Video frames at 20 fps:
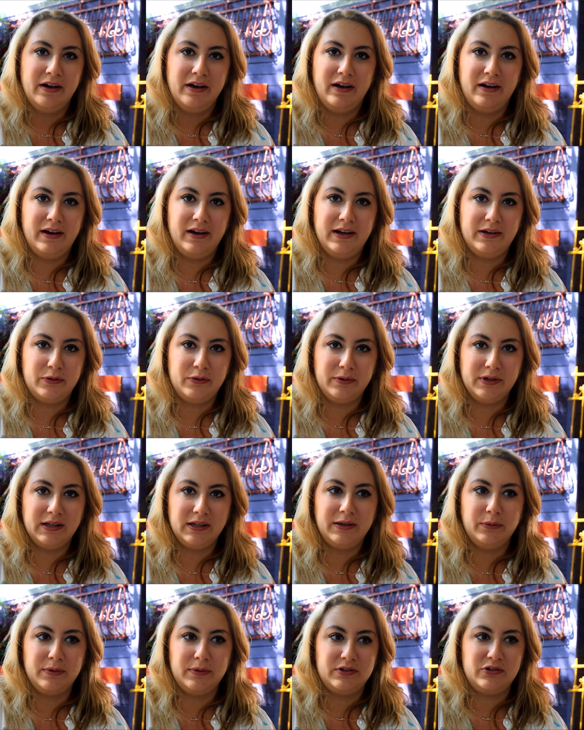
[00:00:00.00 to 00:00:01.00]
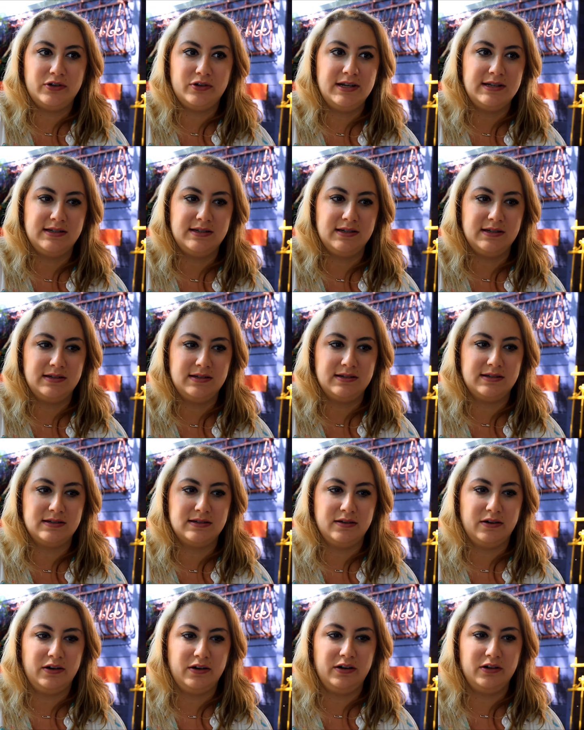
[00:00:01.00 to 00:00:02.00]
It really retraces
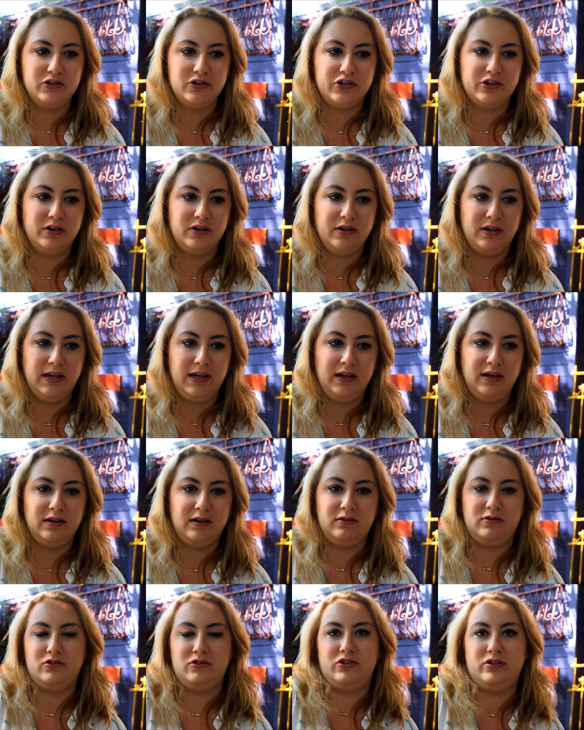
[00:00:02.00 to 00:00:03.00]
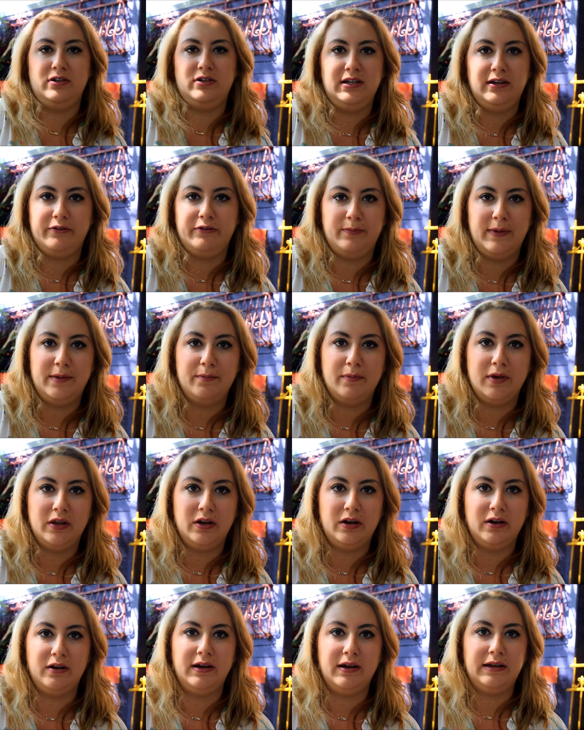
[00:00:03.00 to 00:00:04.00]
her journey and the journey of my
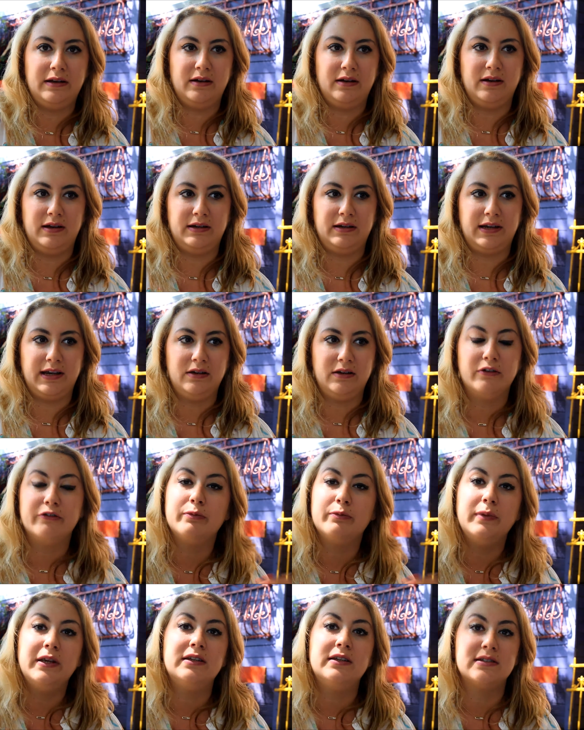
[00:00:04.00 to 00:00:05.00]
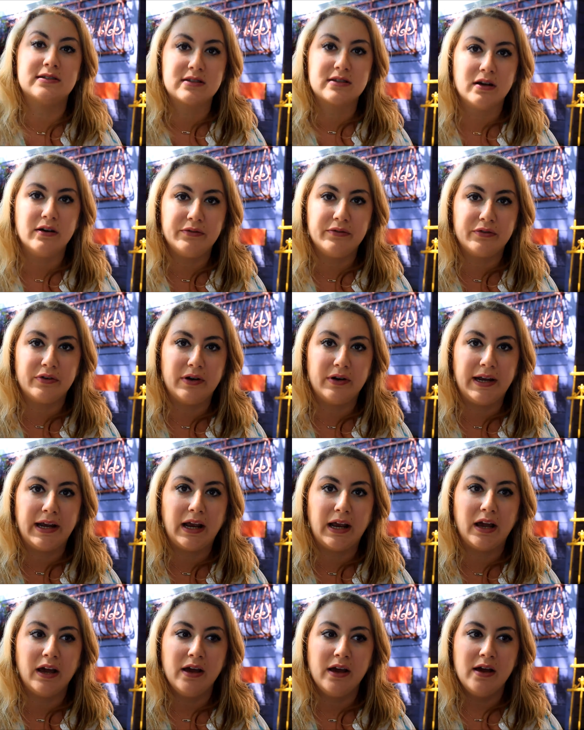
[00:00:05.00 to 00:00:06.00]
mother, and kind of me
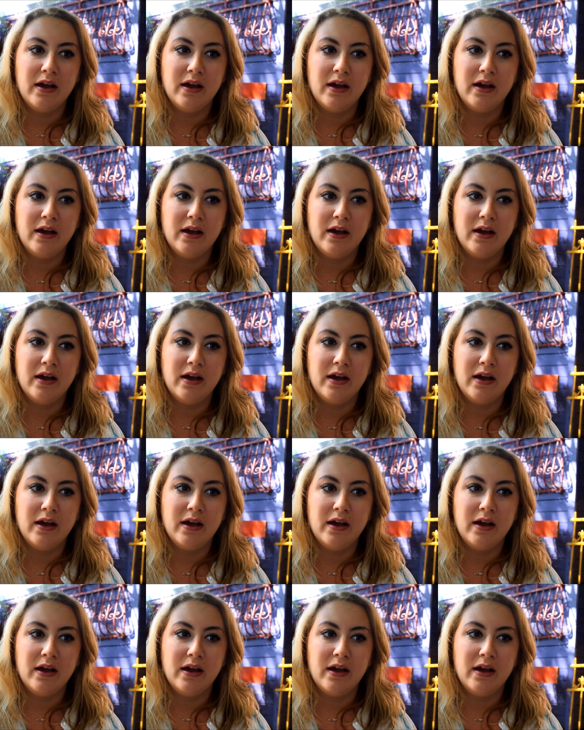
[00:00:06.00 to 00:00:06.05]
discovering